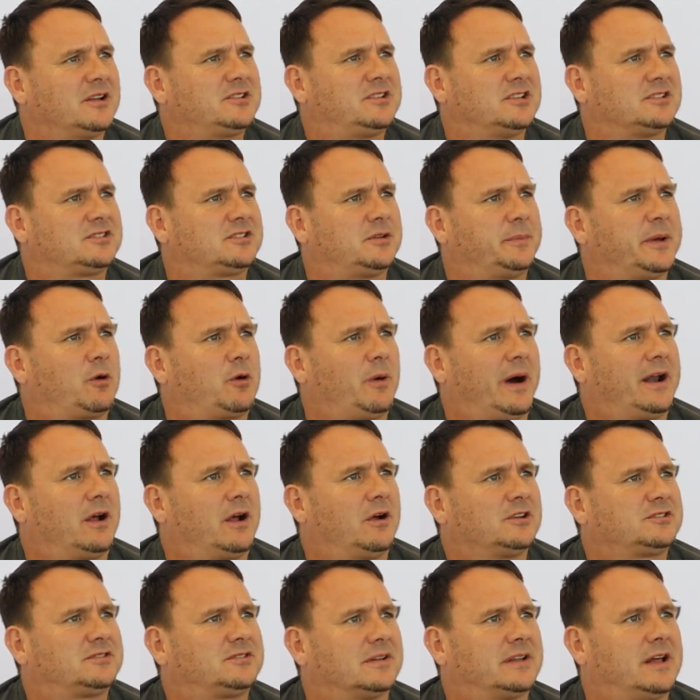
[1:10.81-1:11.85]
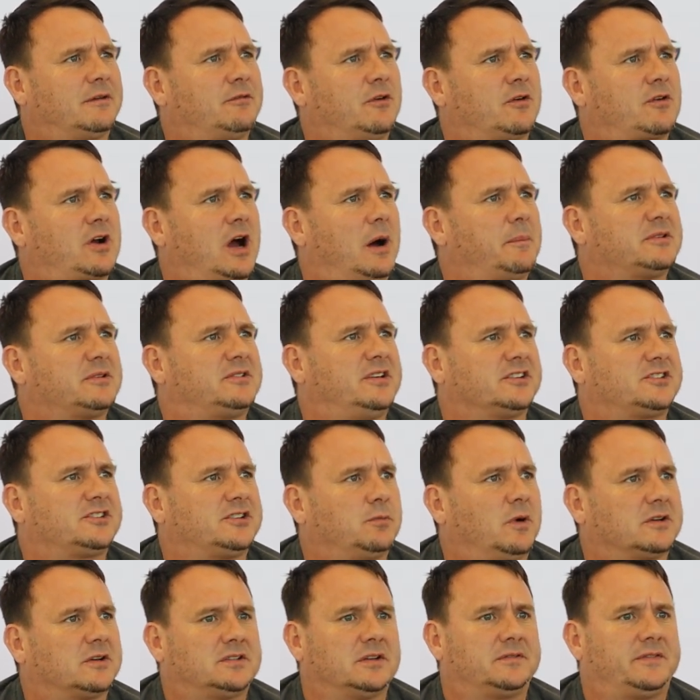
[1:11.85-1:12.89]
Just to be quite honest, the level of
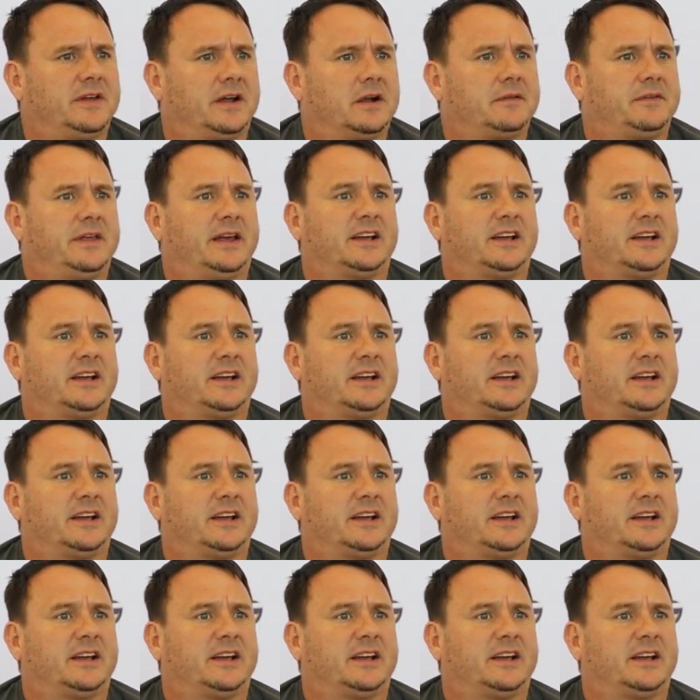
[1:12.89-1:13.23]
competition wasn't there.